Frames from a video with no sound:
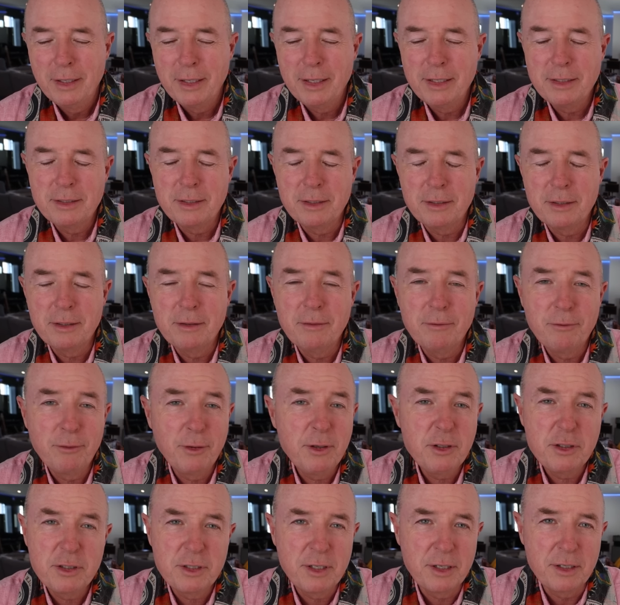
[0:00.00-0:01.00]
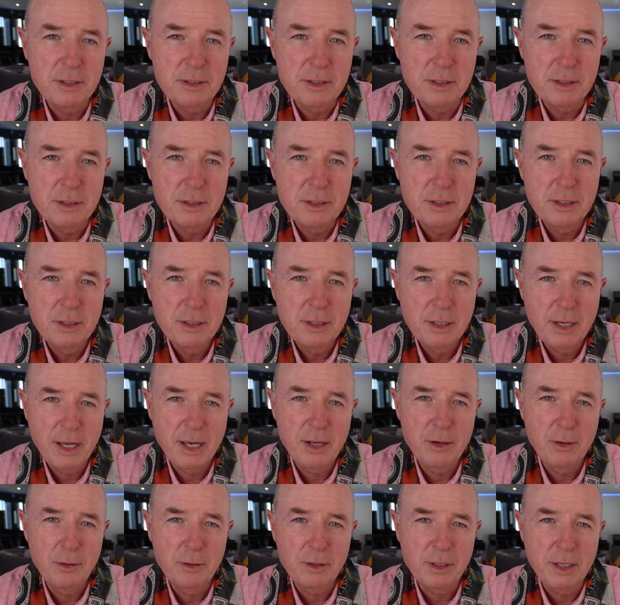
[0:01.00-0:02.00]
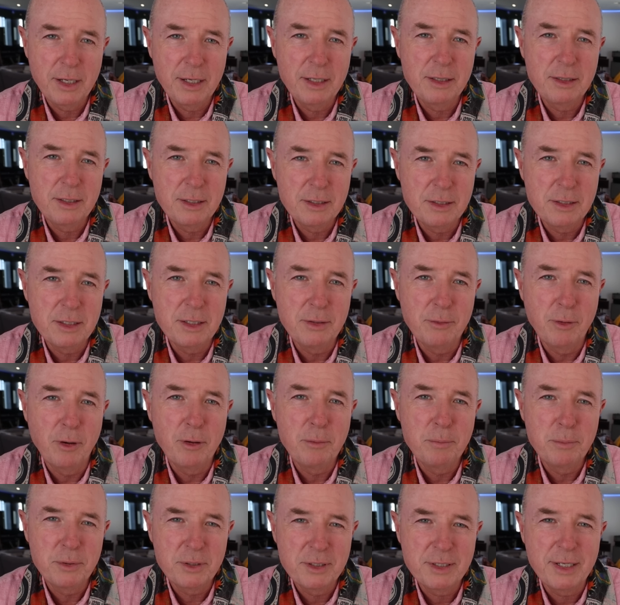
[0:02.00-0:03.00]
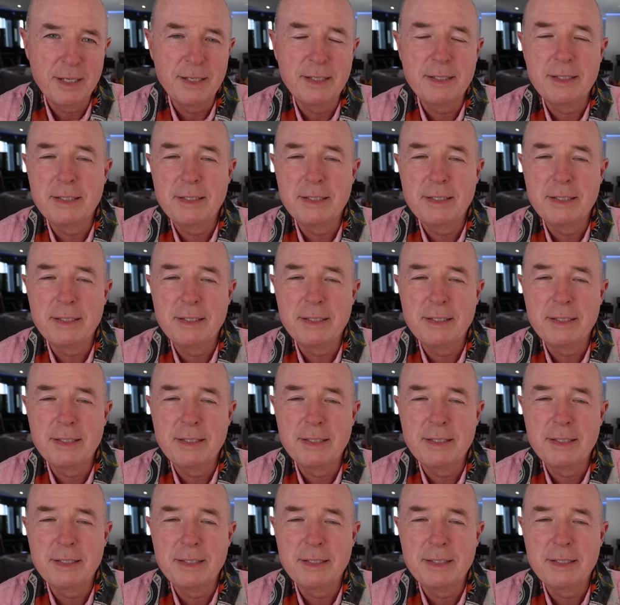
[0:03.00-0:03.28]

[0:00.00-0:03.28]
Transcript: is that French citizens cannot get the 0%